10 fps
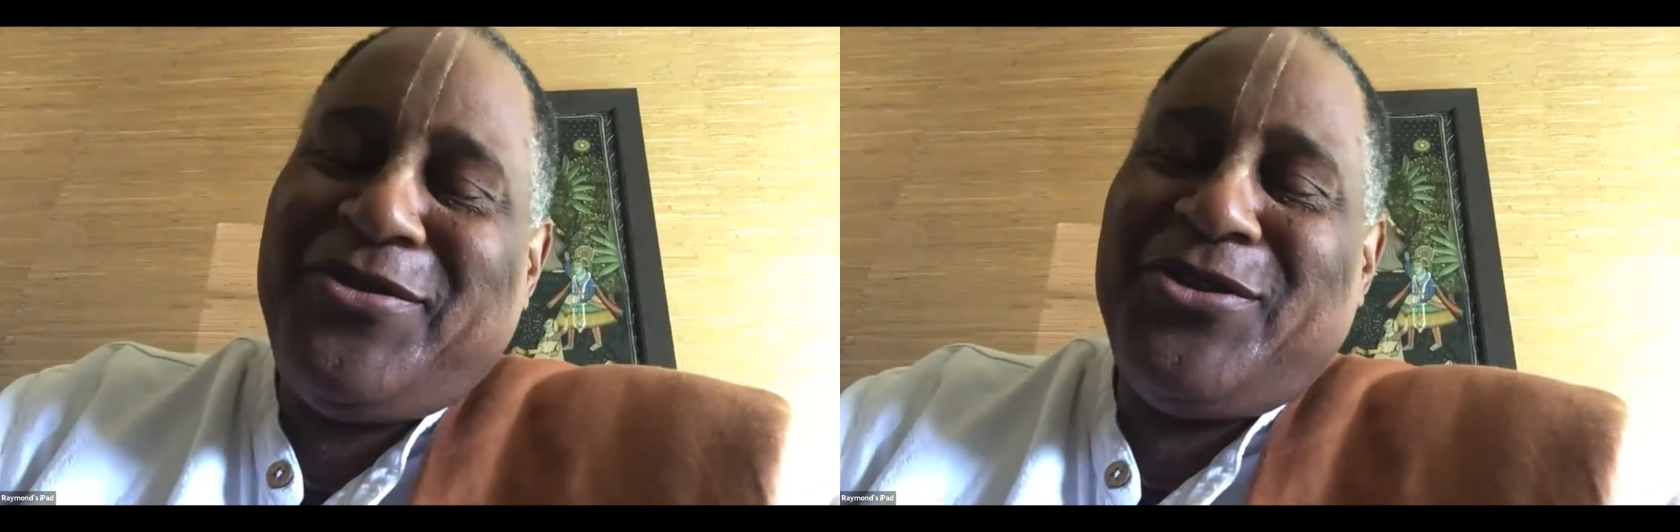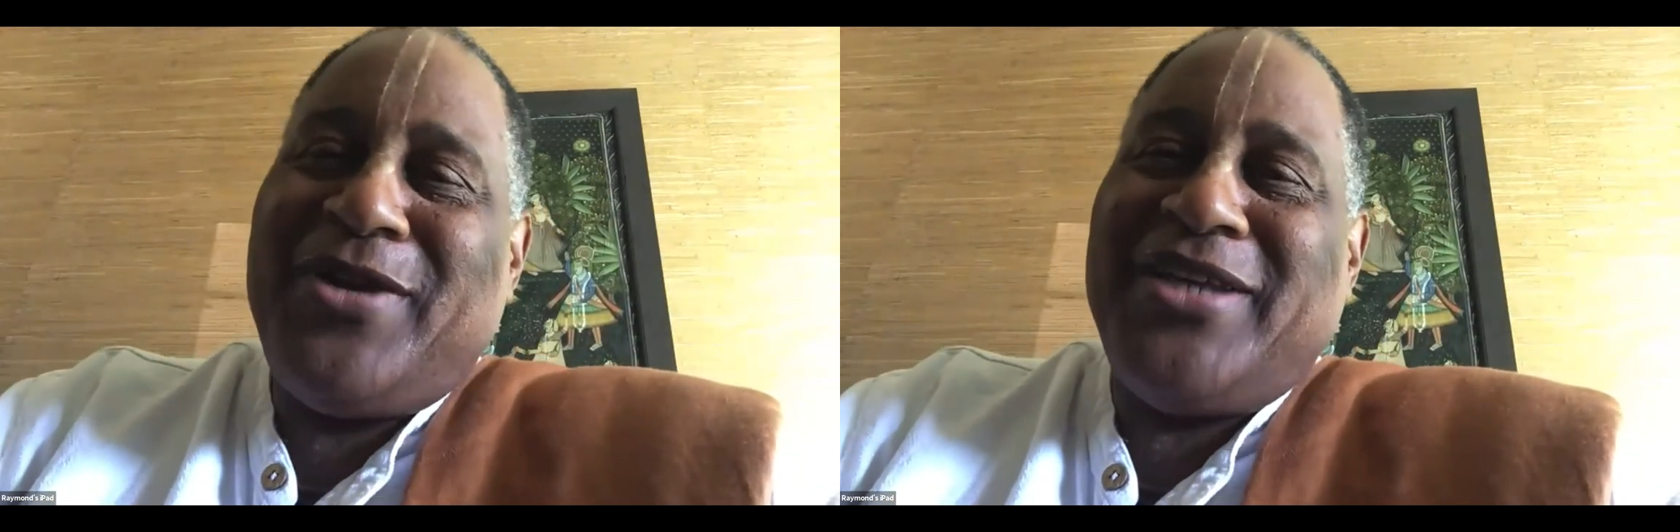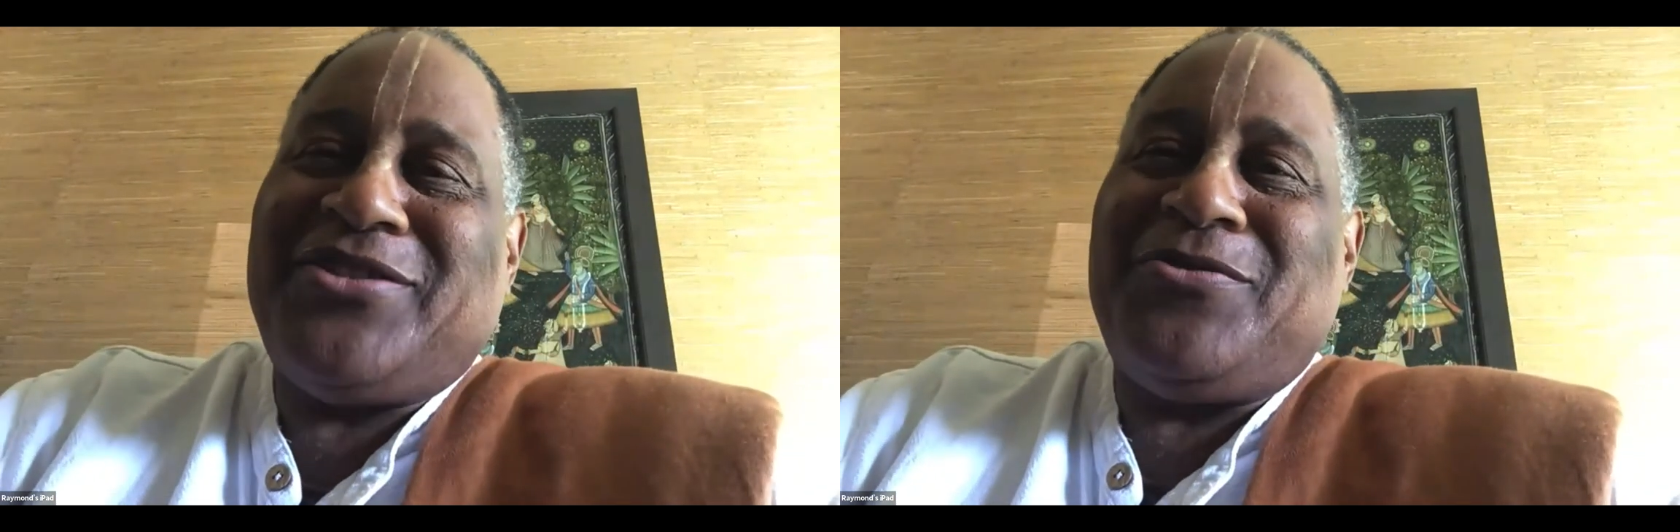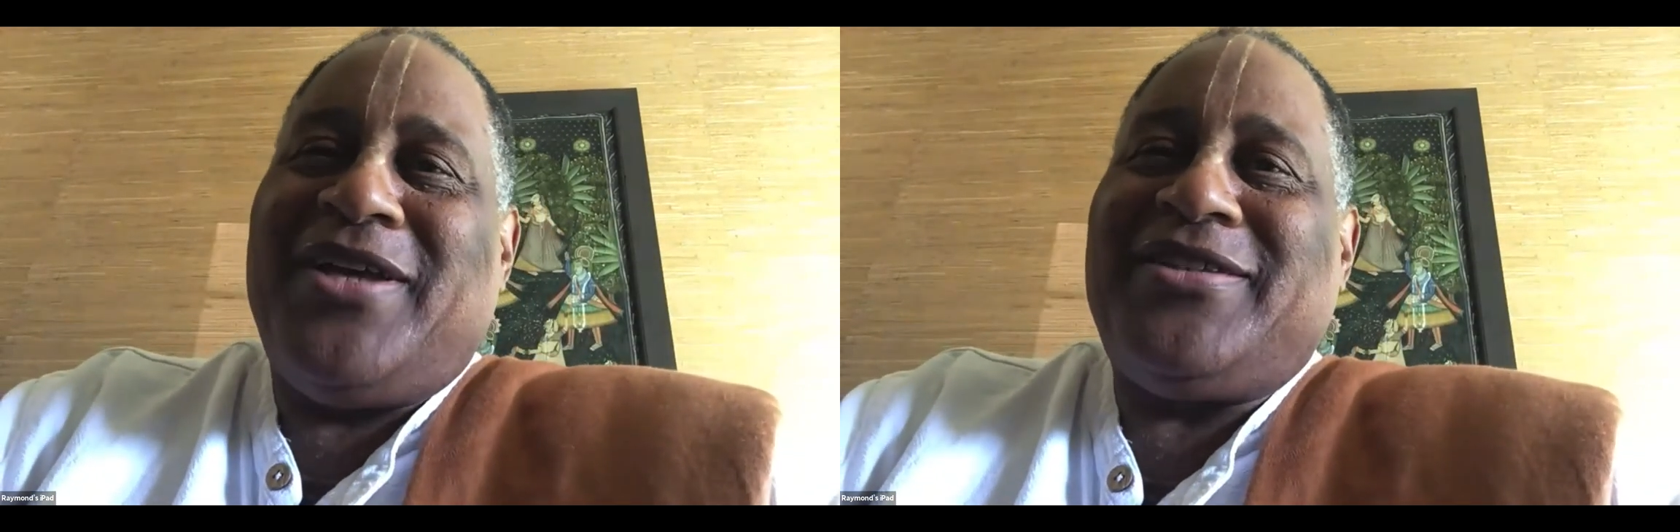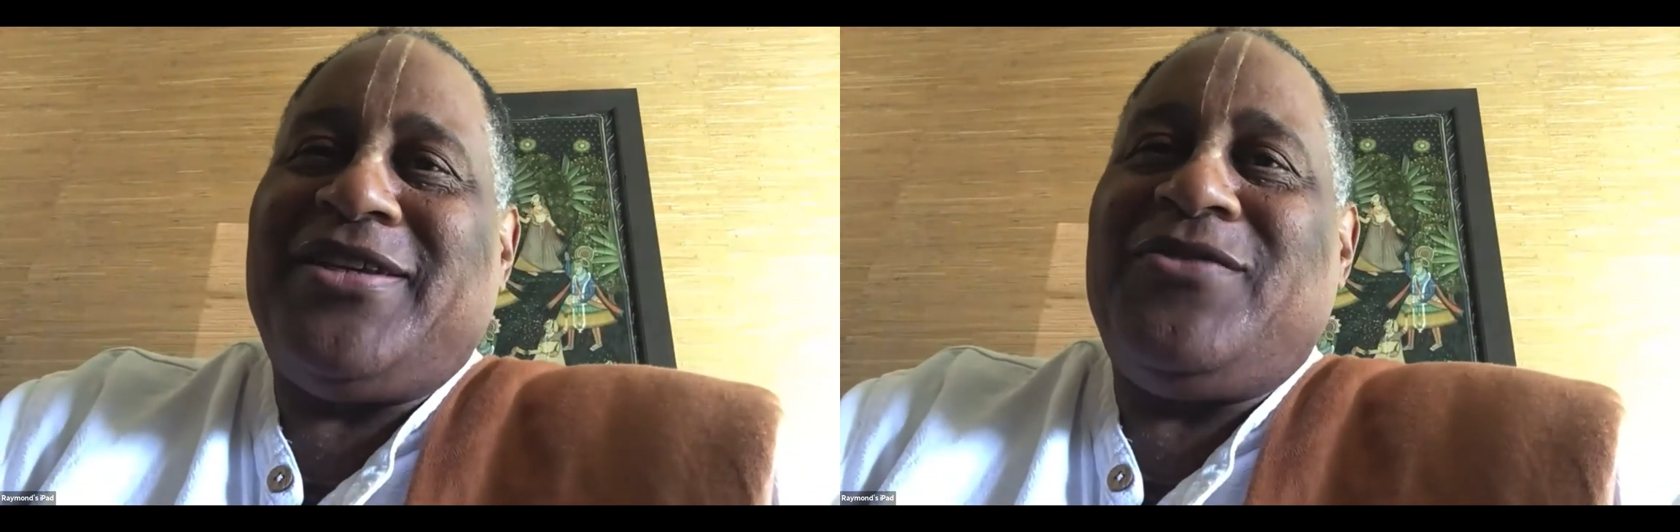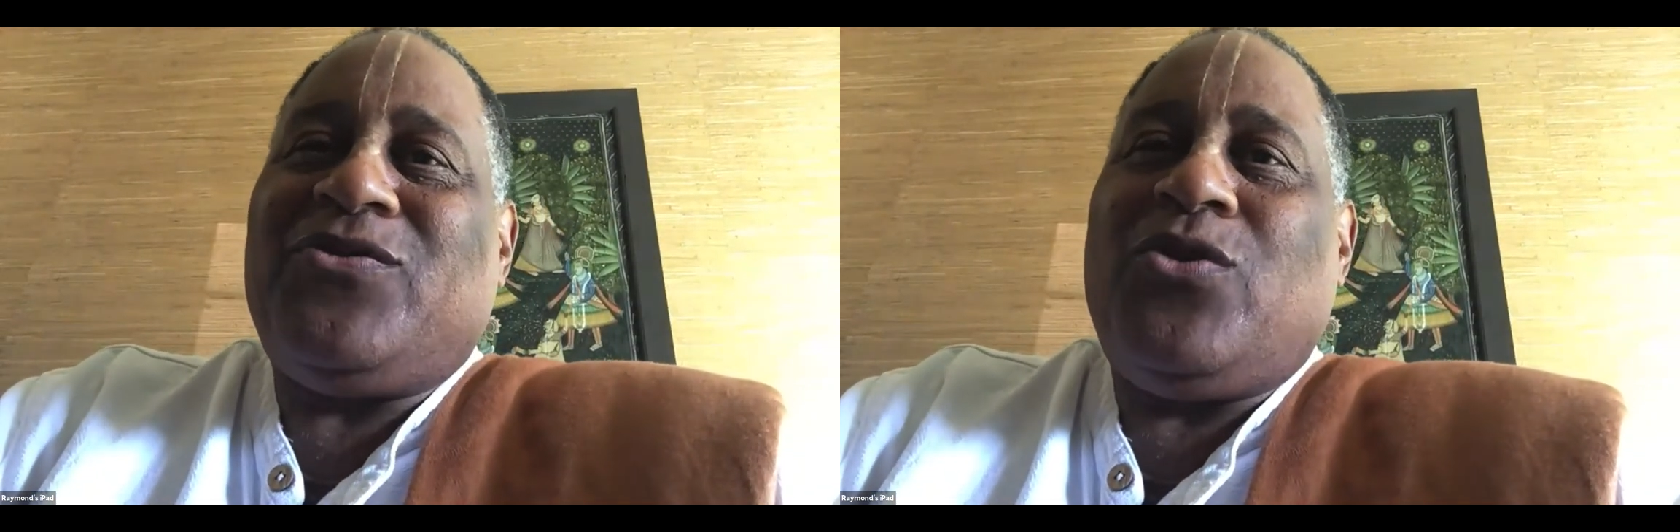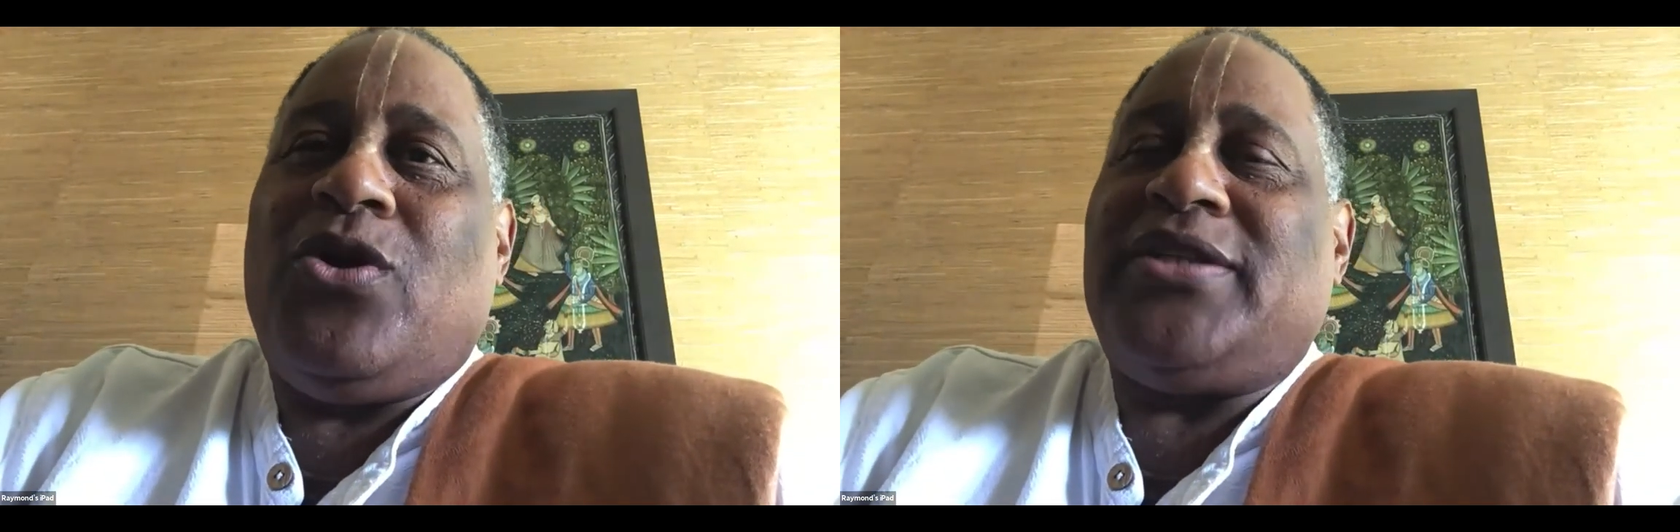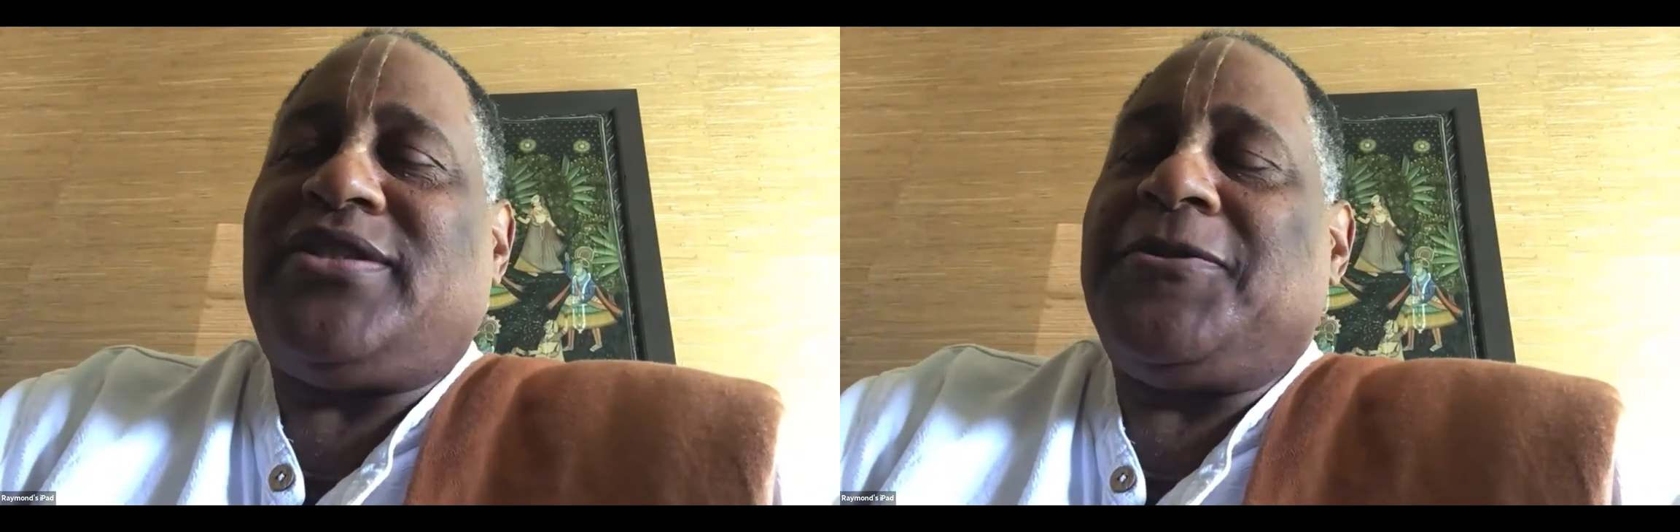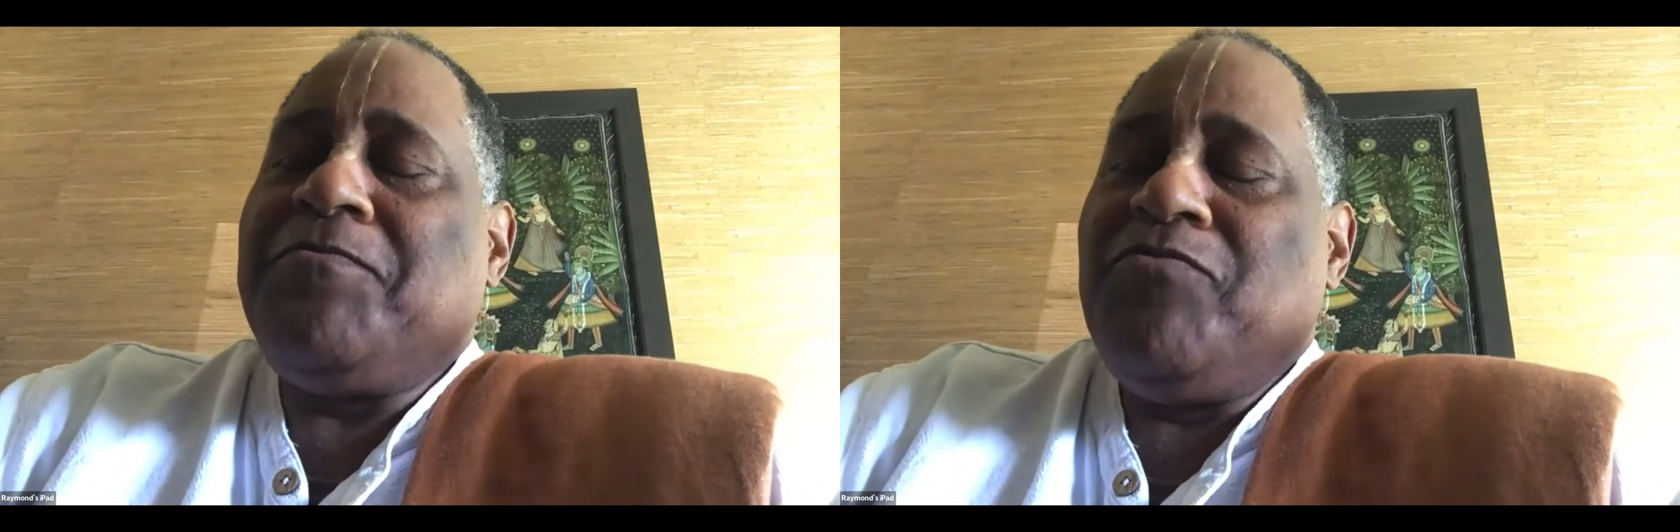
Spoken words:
to the restaurant. And of course,